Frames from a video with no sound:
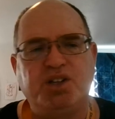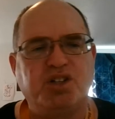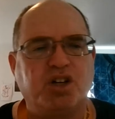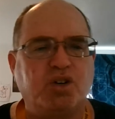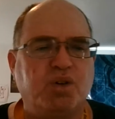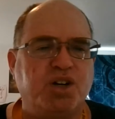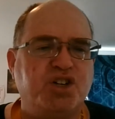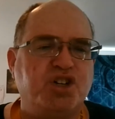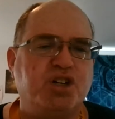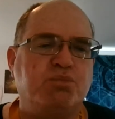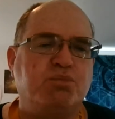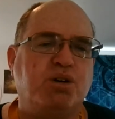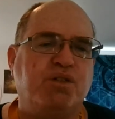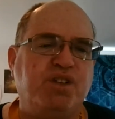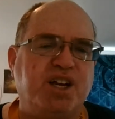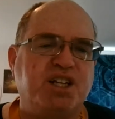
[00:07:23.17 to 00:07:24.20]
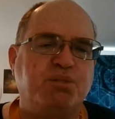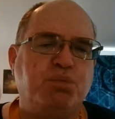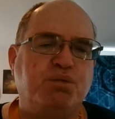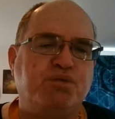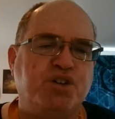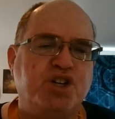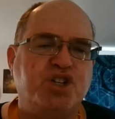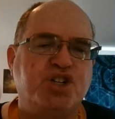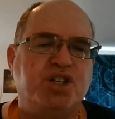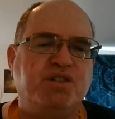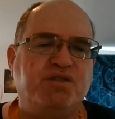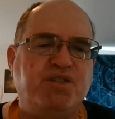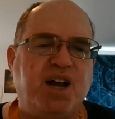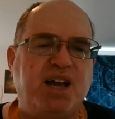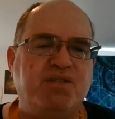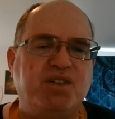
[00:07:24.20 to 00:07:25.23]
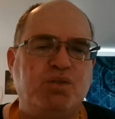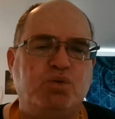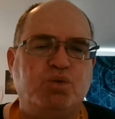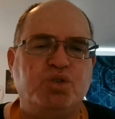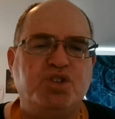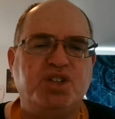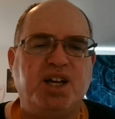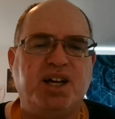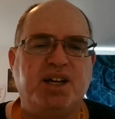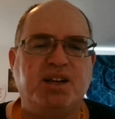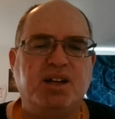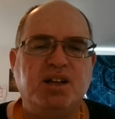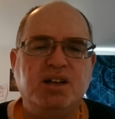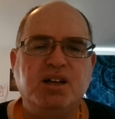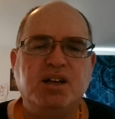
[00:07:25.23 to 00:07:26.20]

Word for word: It's a crunchier, more flexible version of 5e rule set